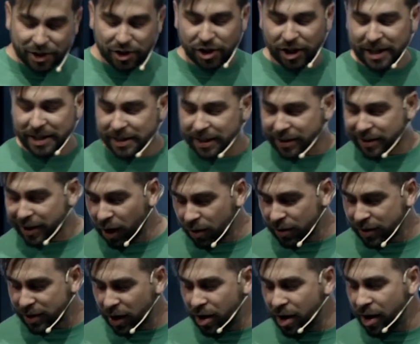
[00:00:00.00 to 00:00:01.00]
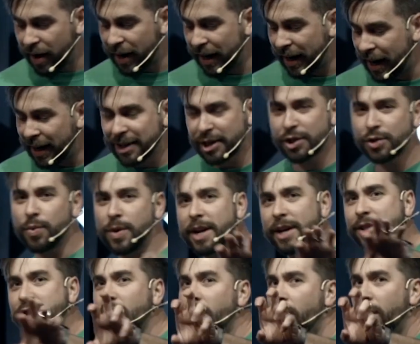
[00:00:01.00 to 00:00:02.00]
Jesus goes on, and I just want
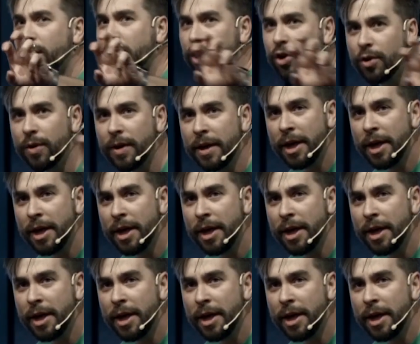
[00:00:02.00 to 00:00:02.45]
to talk you,